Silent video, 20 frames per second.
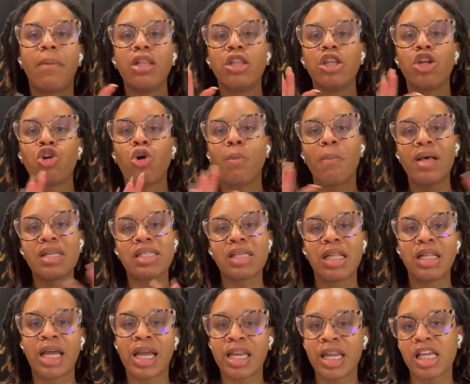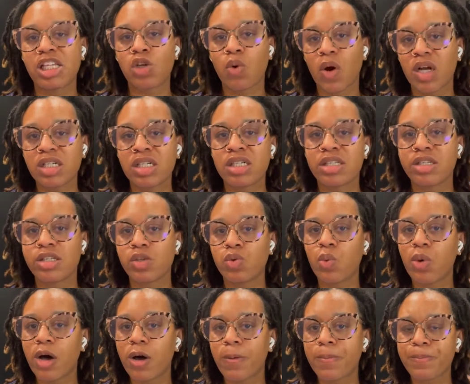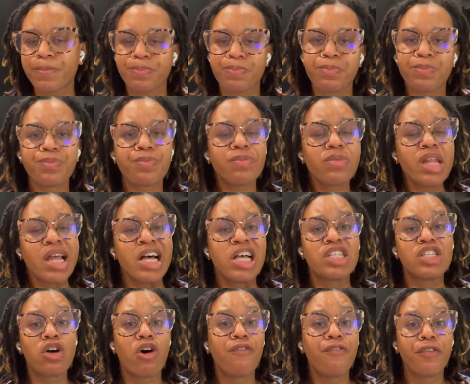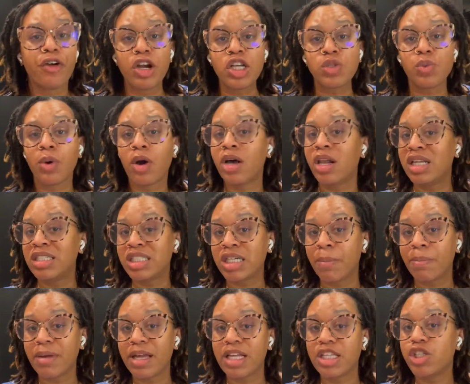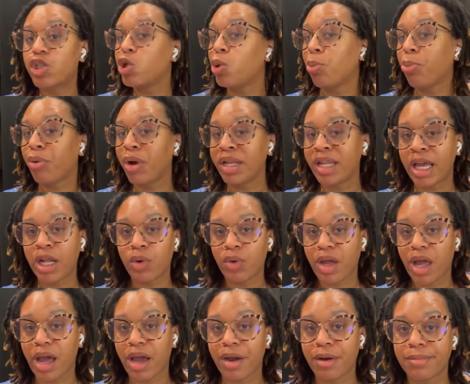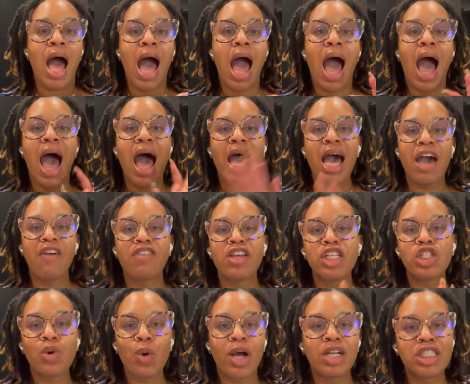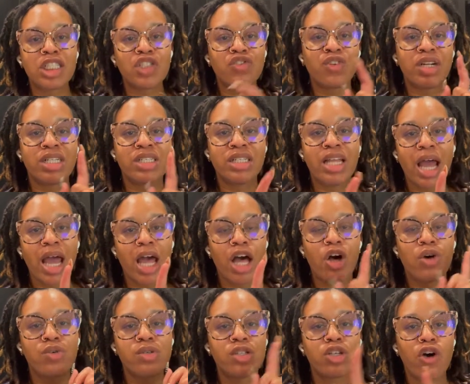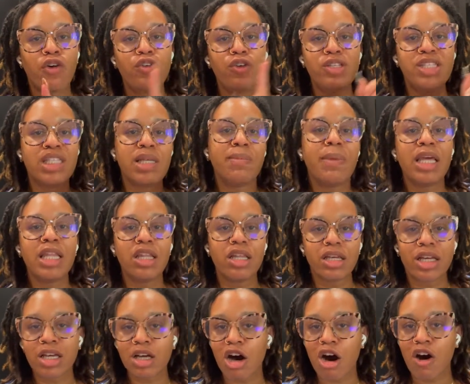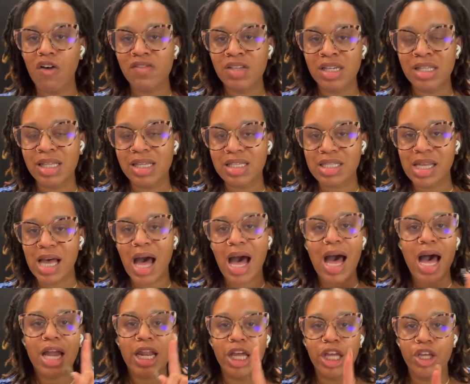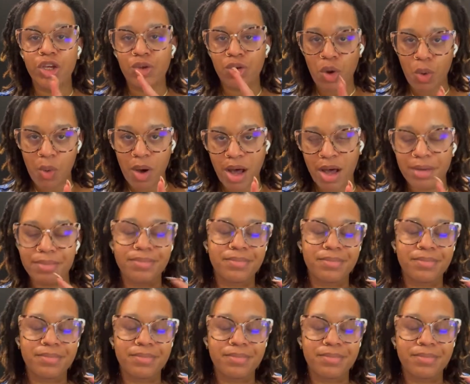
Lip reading: little miscellaneous questions as well. So first, we're going to jump into prenatal care. I have these questions written down, so if you see me looking off to the side, you know why.